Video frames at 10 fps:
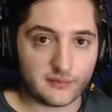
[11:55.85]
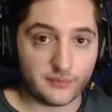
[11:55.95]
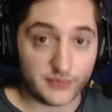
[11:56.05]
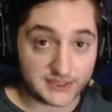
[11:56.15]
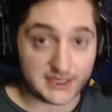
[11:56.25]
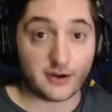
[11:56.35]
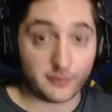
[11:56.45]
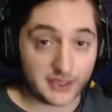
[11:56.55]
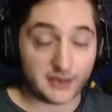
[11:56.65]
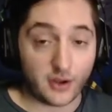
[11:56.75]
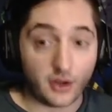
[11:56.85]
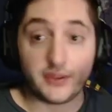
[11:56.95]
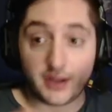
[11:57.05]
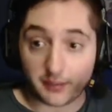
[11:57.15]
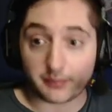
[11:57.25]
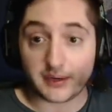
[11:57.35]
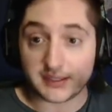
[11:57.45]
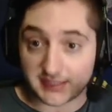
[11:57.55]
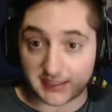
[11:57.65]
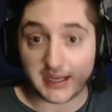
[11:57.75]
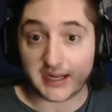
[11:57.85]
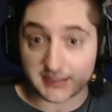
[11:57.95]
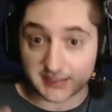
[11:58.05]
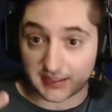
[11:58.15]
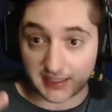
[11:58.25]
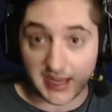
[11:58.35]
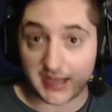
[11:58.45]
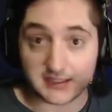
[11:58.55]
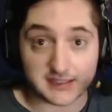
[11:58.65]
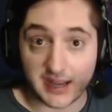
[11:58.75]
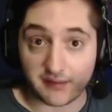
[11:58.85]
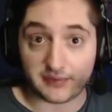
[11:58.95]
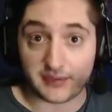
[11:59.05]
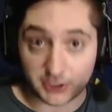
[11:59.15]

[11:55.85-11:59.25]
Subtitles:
the settlement, all the upgrades, the gates, the cannons, everything.